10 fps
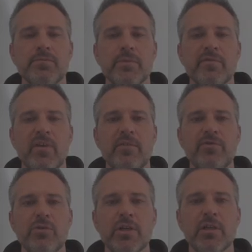If I
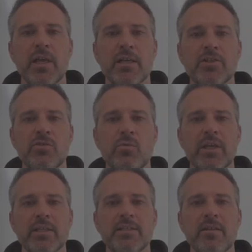view the collection, we
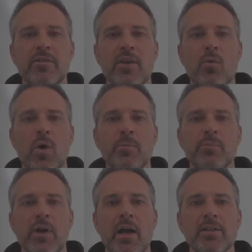can see that that one
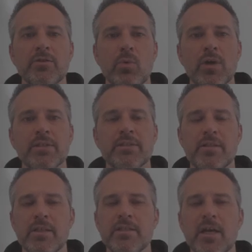prize was
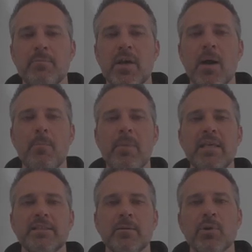the type
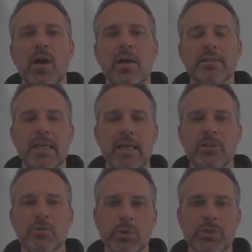Amazing Prize, and
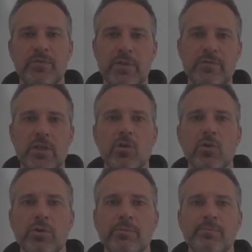it's worth 50
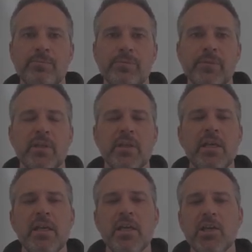gold.
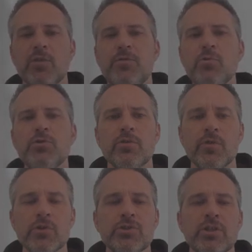In a future
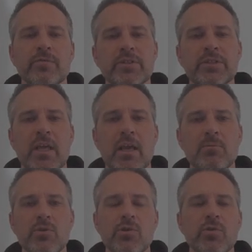version of this
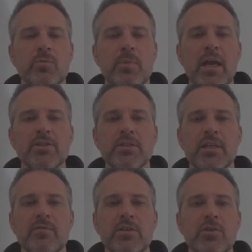game, you can imagine
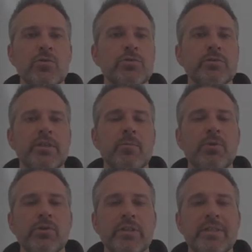giving the users the
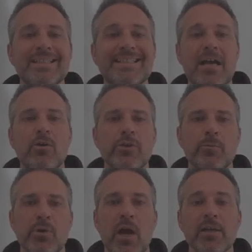ability to sell
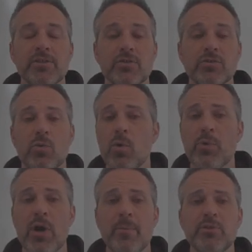their prizes, or
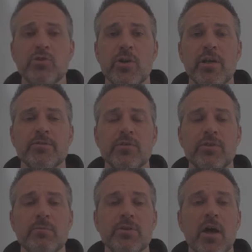perhaps transfer
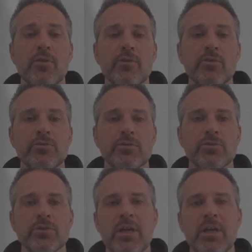them to other users.